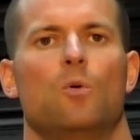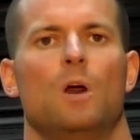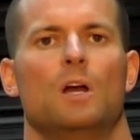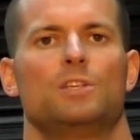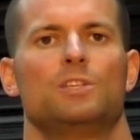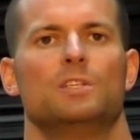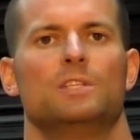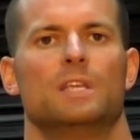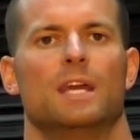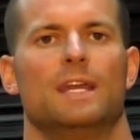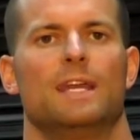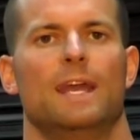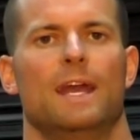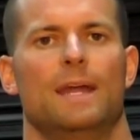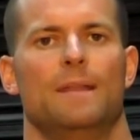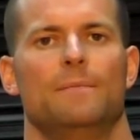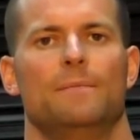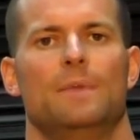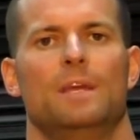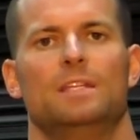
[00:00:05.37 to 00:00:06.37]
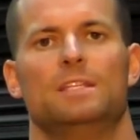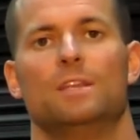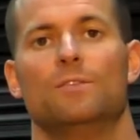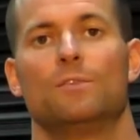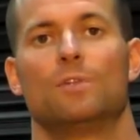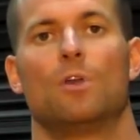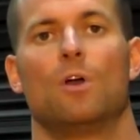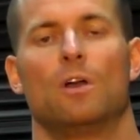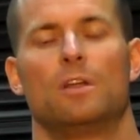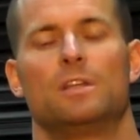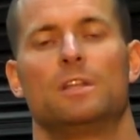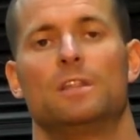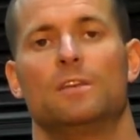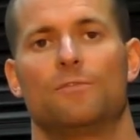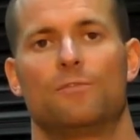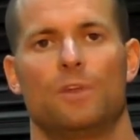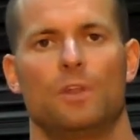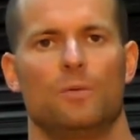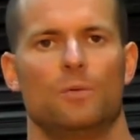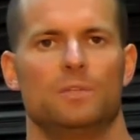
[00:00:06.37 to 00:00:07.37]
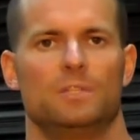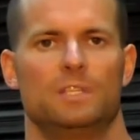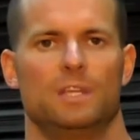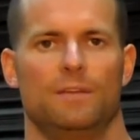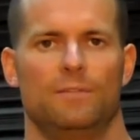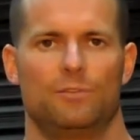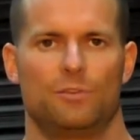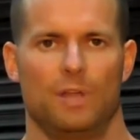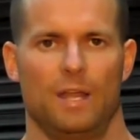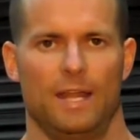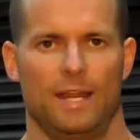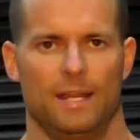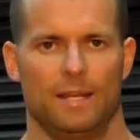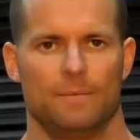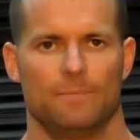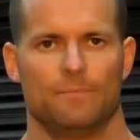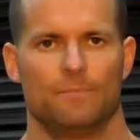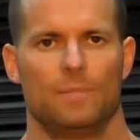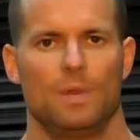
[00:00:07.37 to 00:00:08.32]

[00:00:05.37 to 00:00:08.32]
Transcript: questions I get is in regard to the frequency of training.